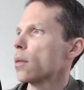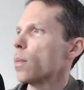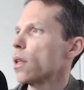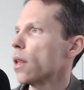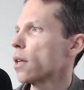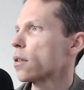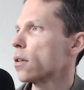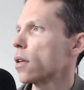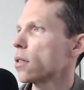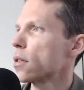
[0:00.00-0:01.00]
That's
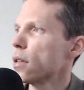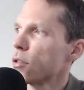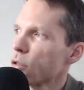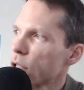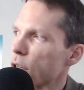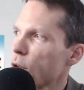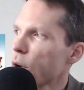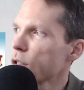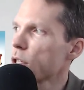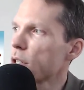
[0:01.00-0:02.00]
an interesting
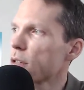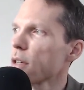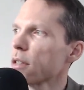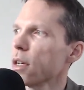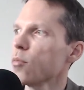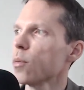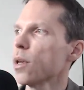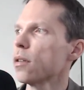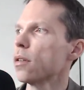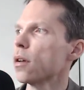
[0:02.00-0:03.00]
question. It does seem to
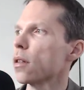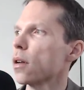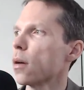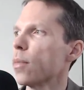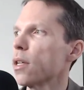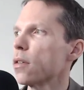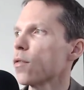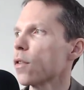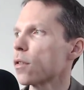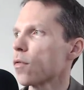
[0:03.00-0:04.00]
be a bit
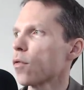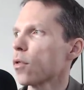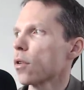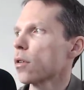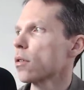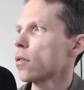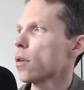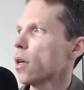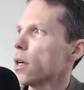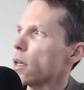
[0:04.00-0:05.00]
different for
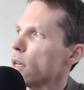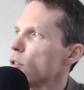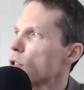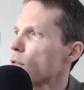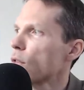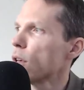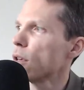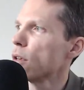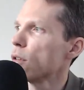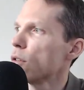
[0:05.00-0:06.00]
each of
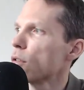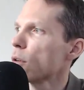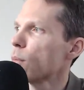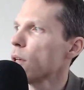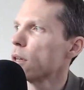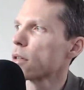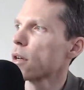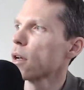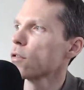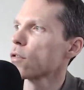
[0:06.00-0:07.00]
the European
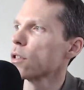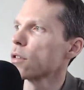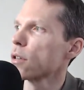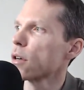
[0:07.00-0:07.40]
countries.